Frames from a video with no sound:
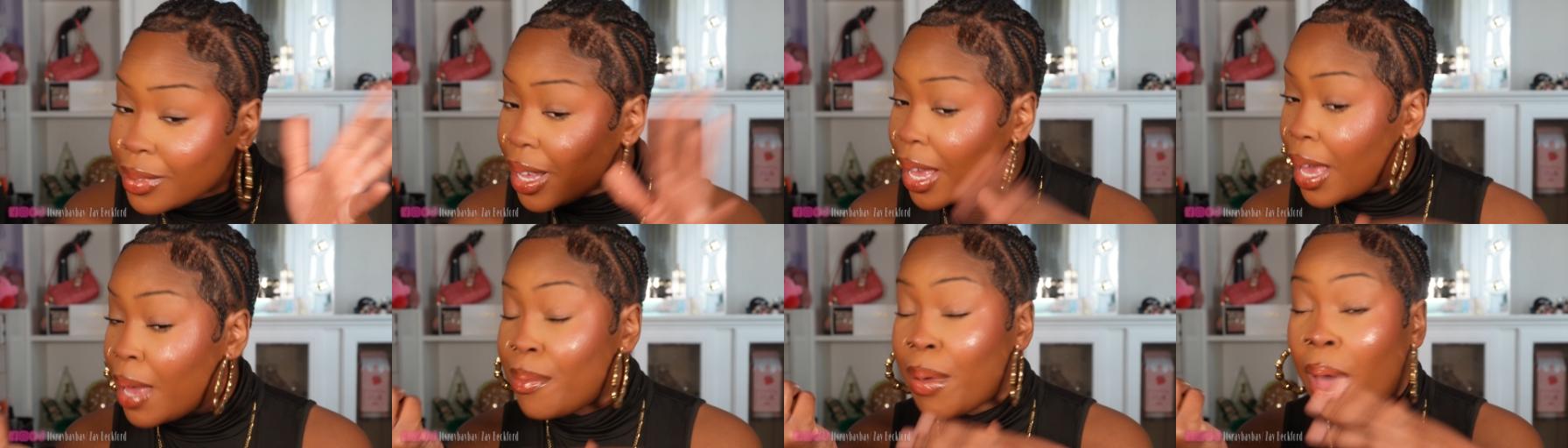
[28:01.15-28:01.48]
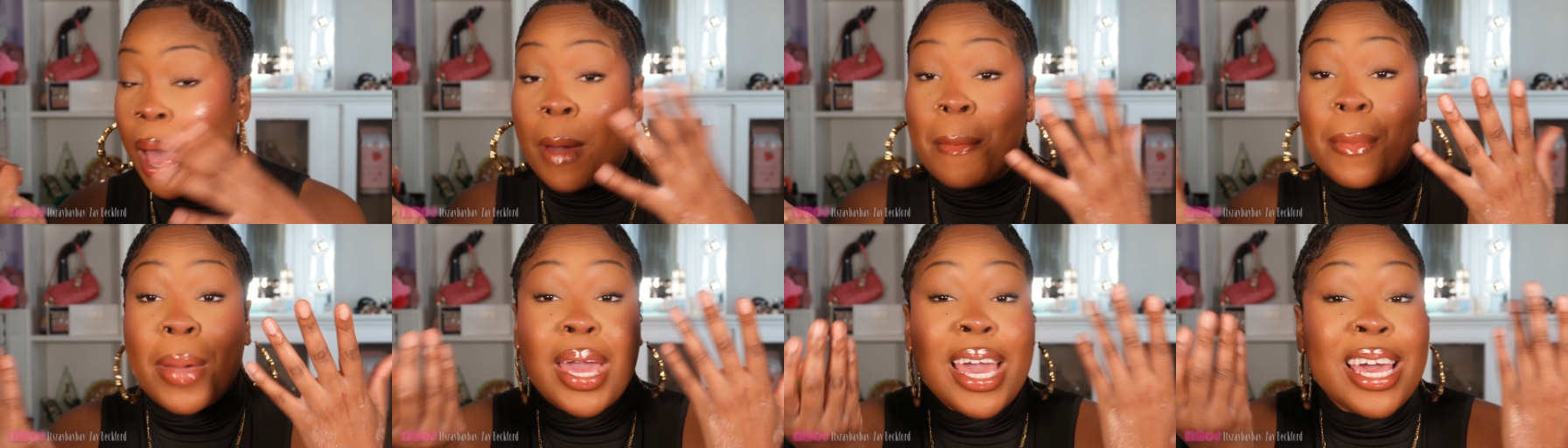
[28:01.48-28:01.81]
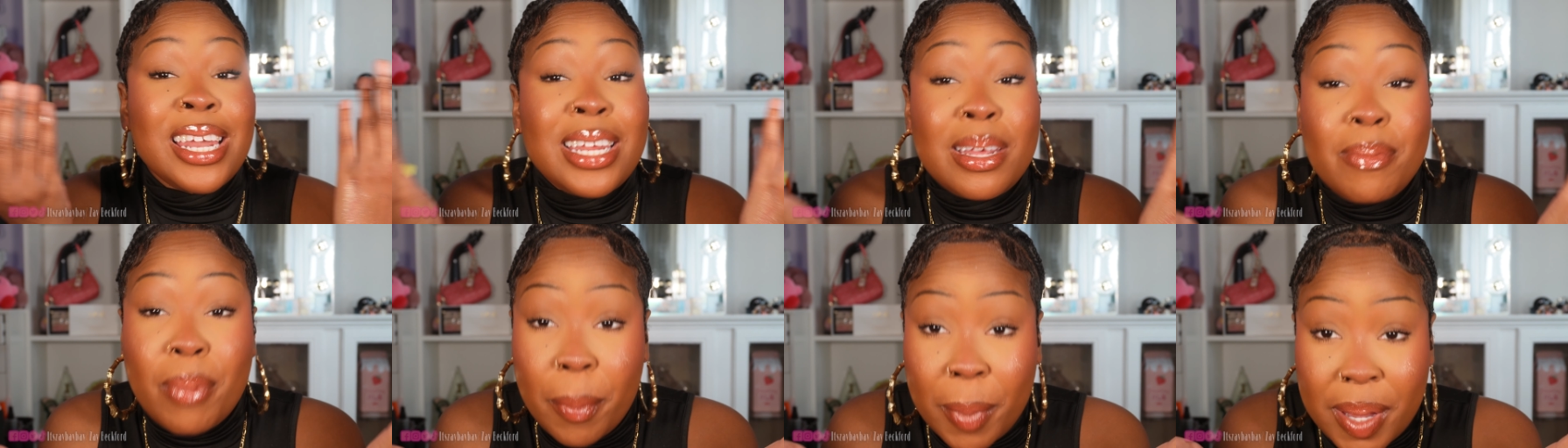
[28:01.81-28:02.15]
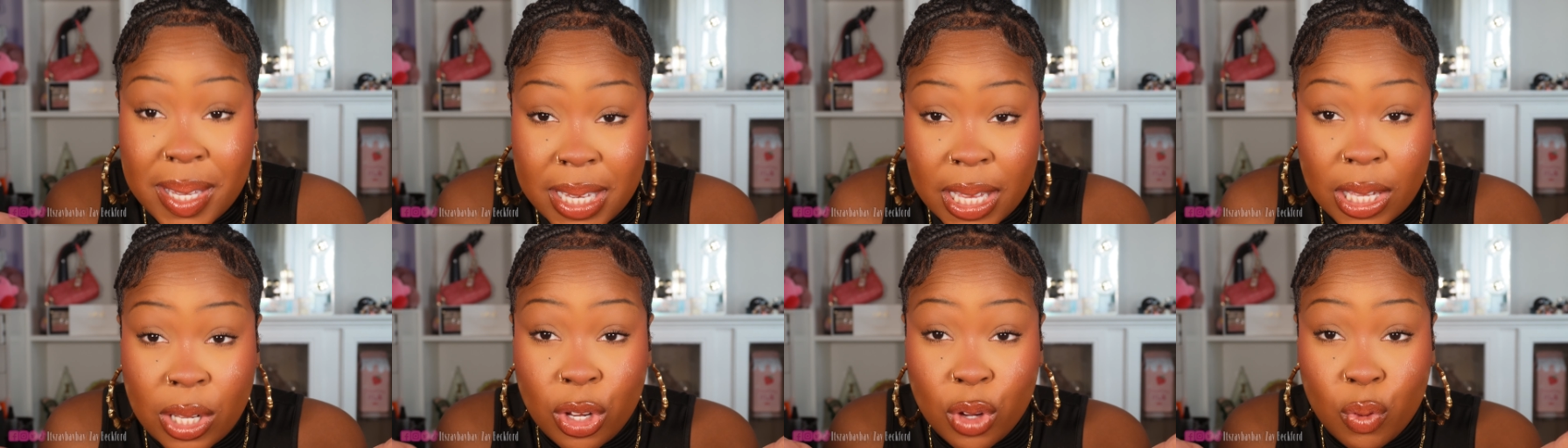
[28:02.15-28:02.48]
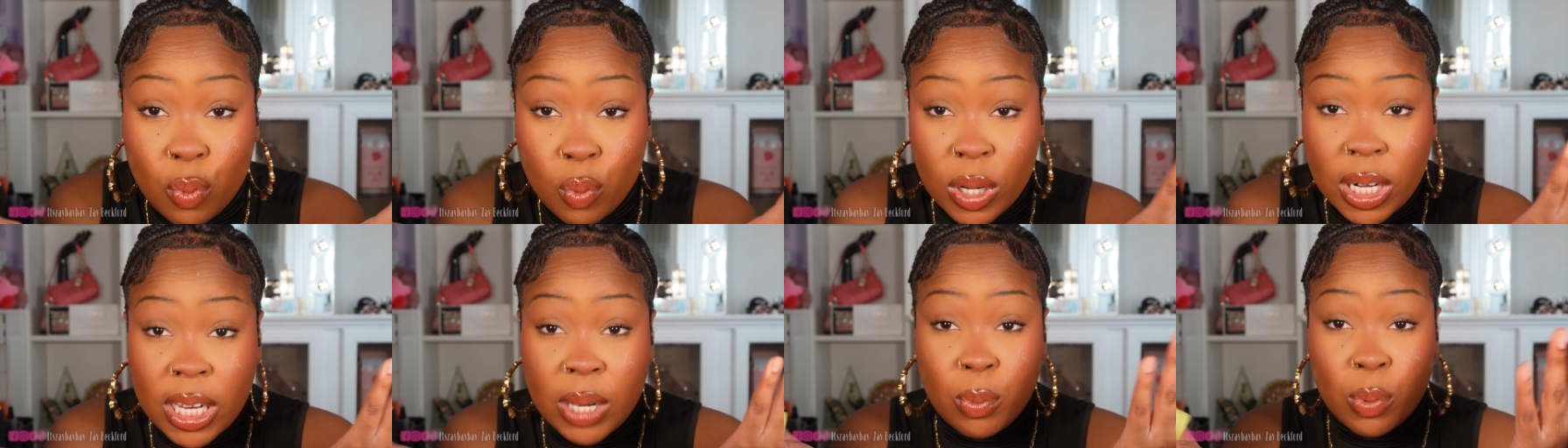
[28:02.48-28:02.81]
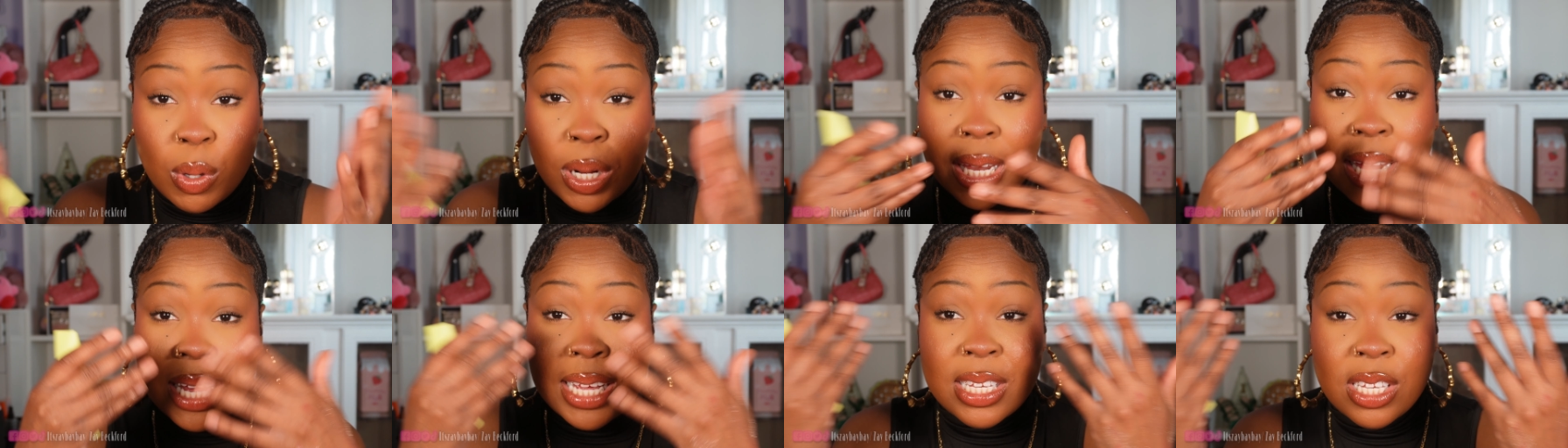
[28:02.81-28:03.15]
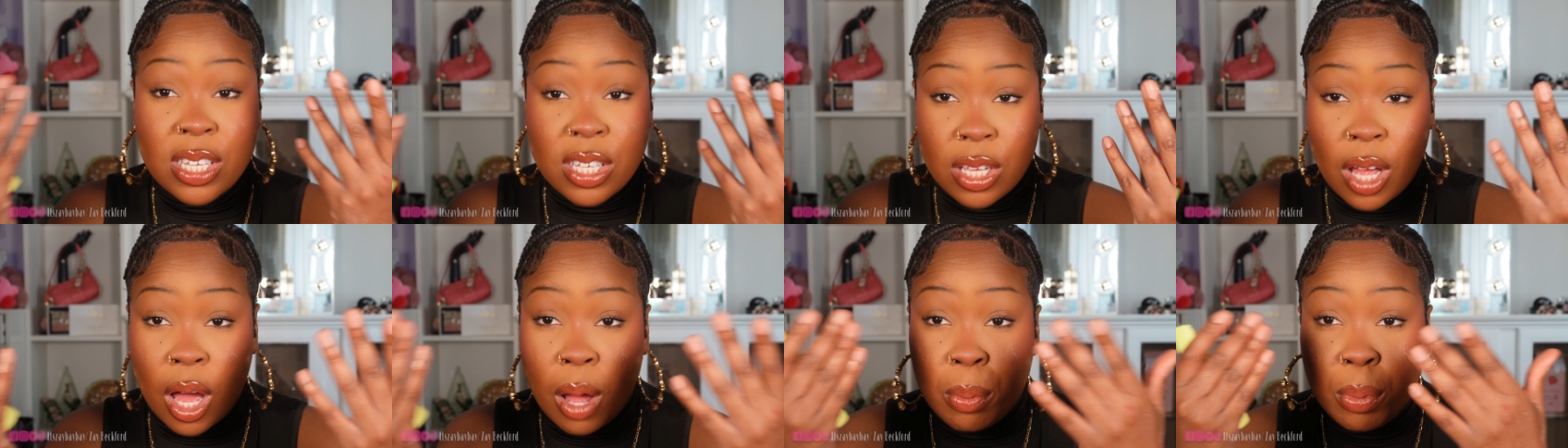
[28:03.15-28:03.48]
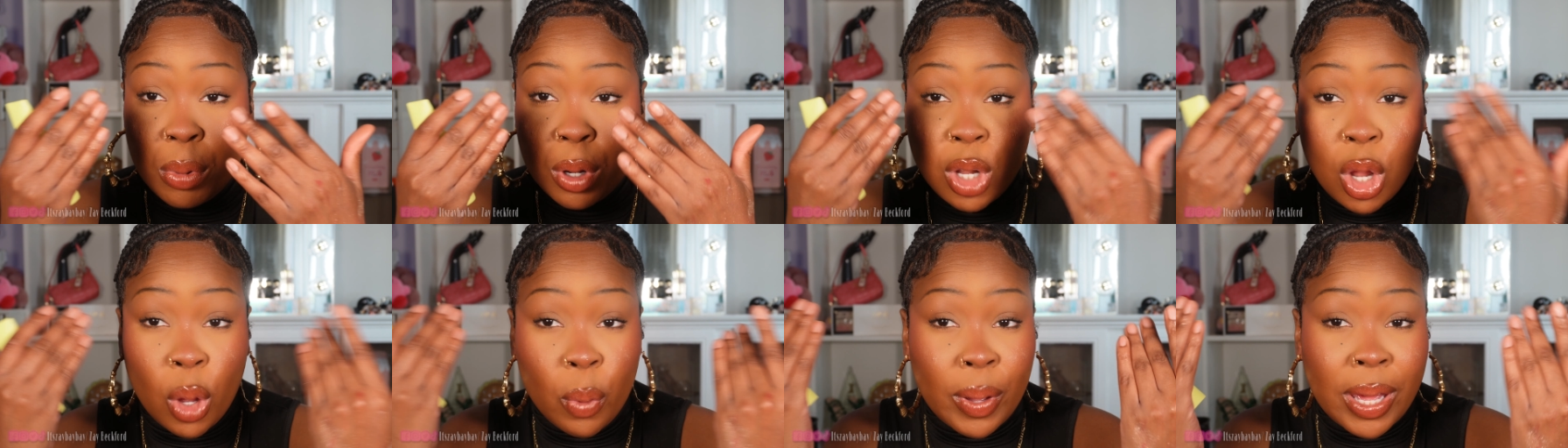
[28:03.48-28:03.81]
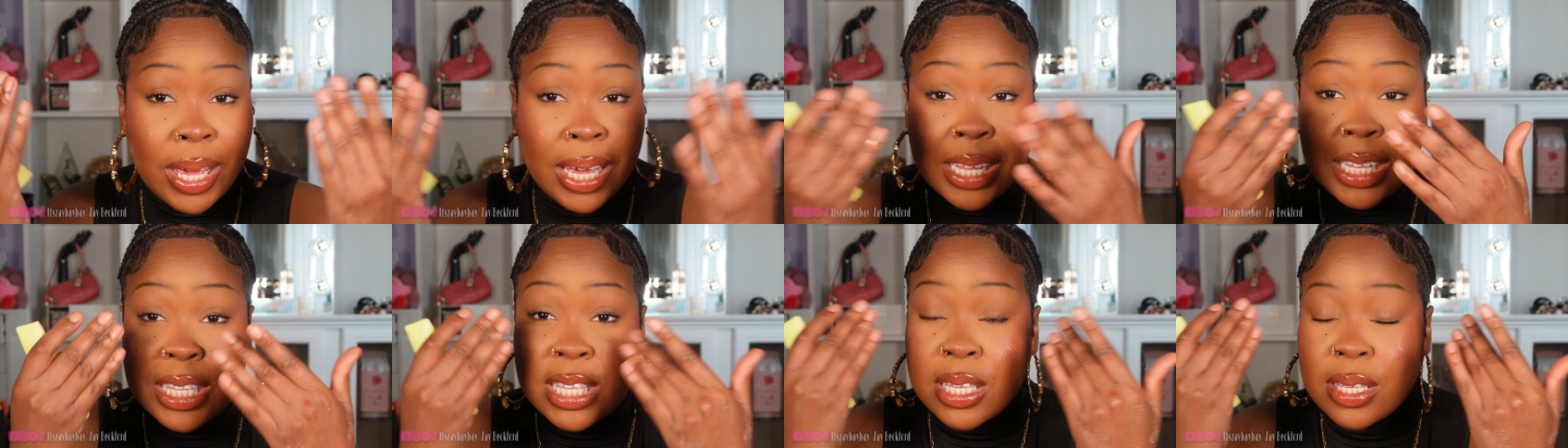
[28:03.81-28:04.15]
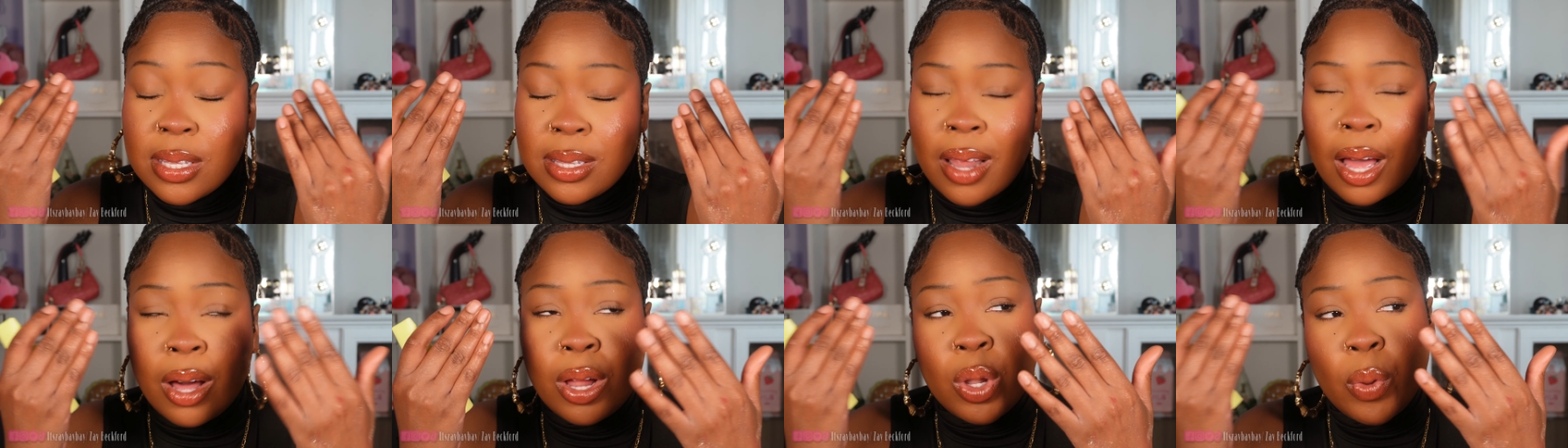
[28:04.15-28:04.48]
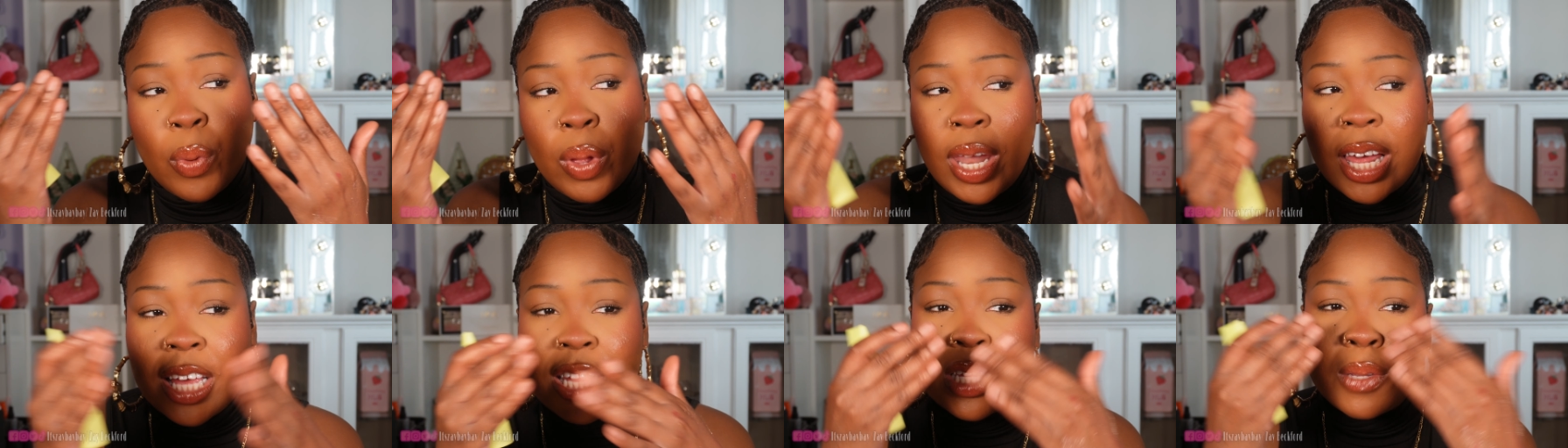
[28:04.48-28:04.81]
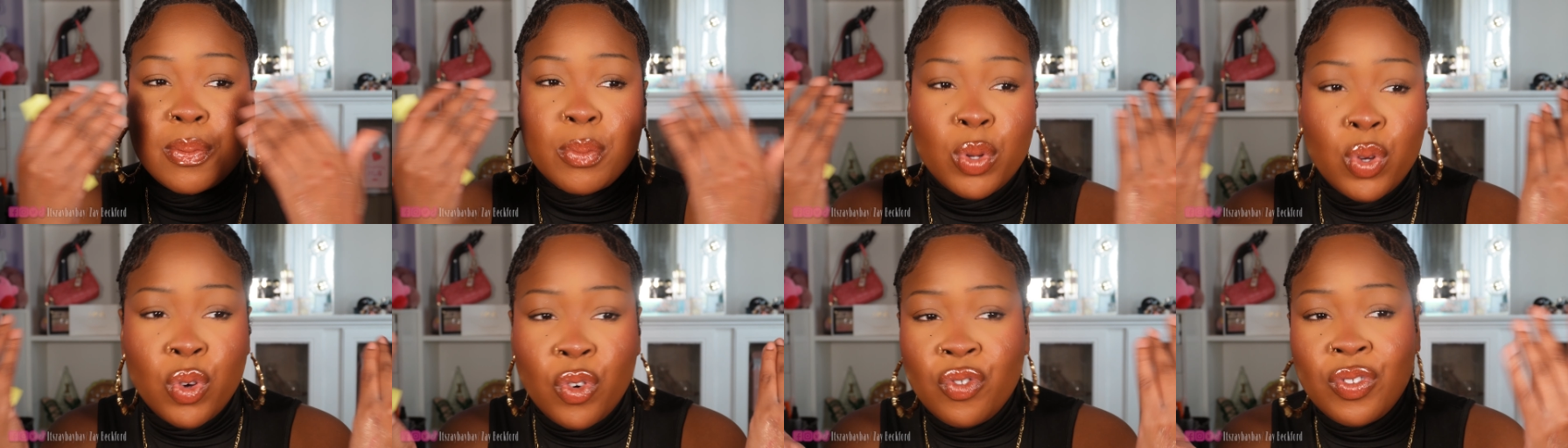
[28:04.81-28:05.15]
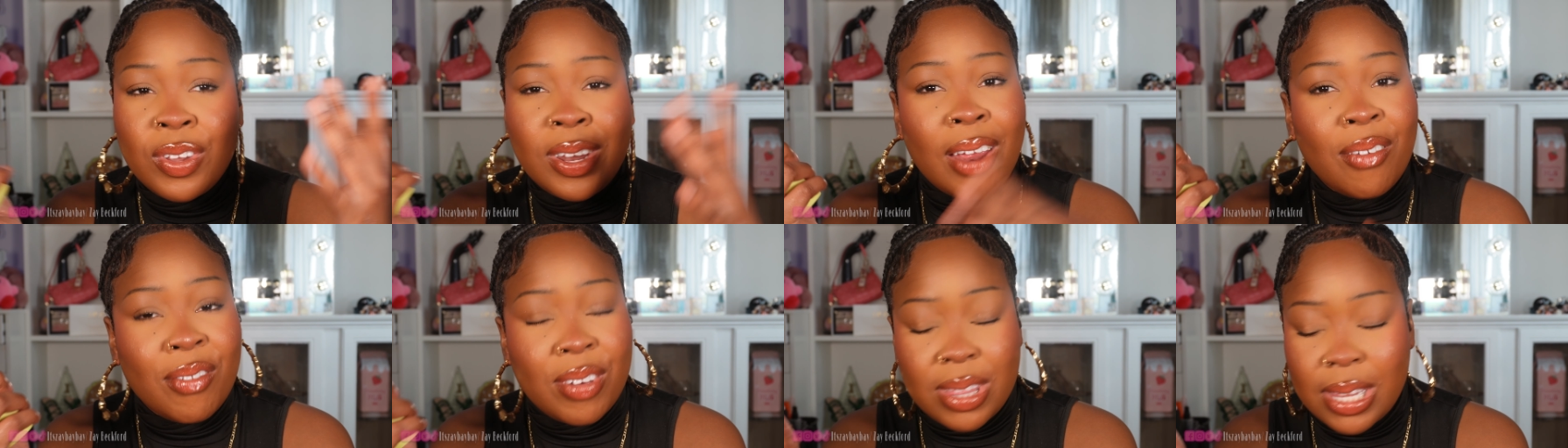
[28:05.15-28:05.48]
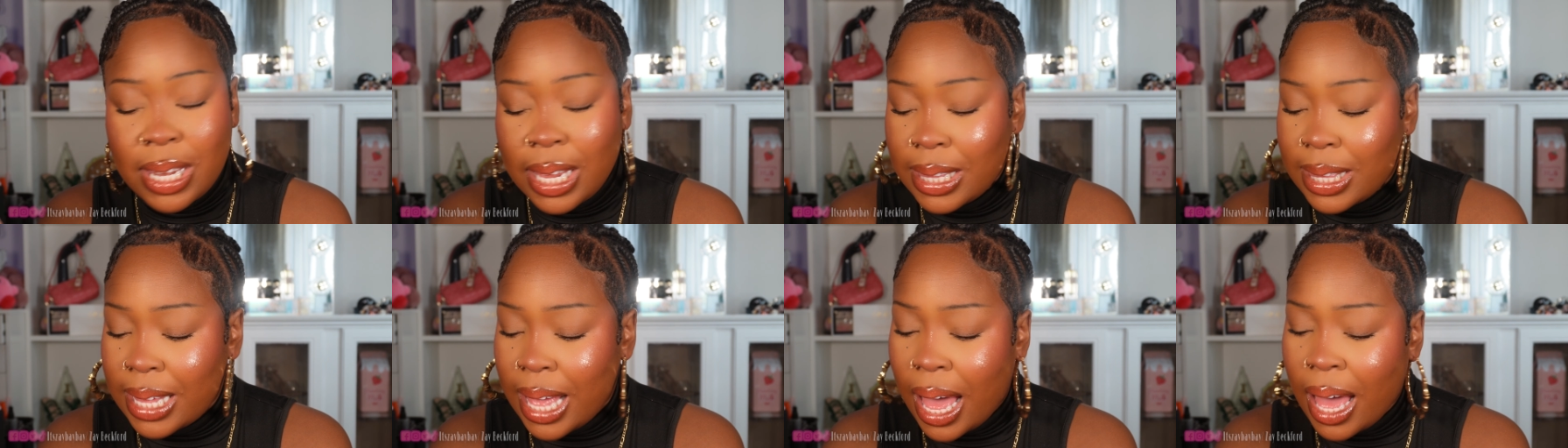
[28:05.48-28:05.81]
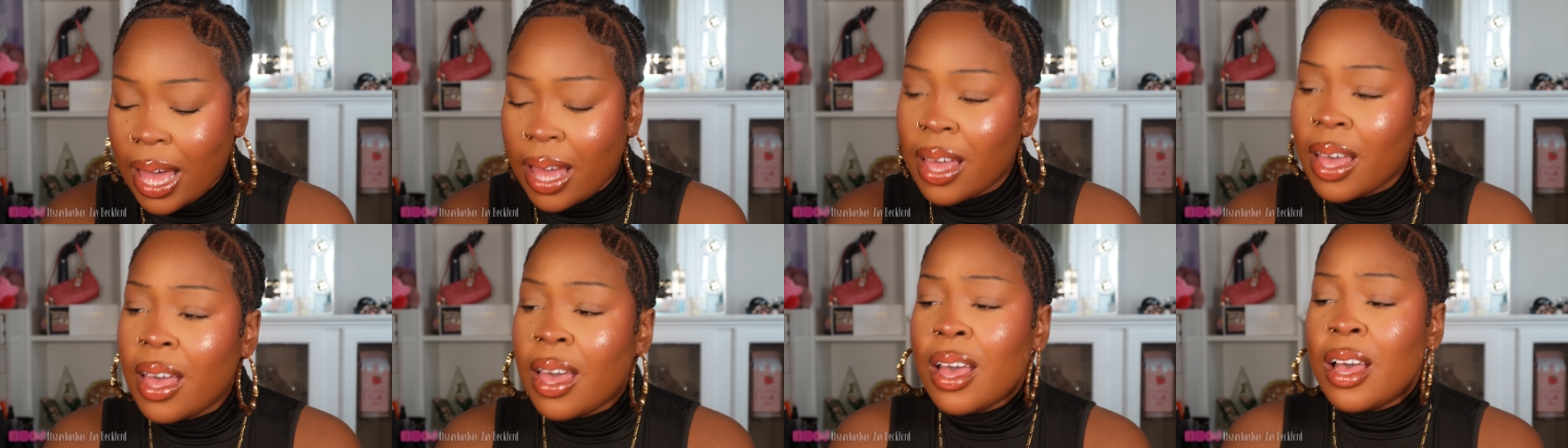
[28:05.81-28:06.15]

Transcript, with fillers: it, I mean, it did make my skin look really, really like um, glowy. It's not glowy, like smooth and everything like that.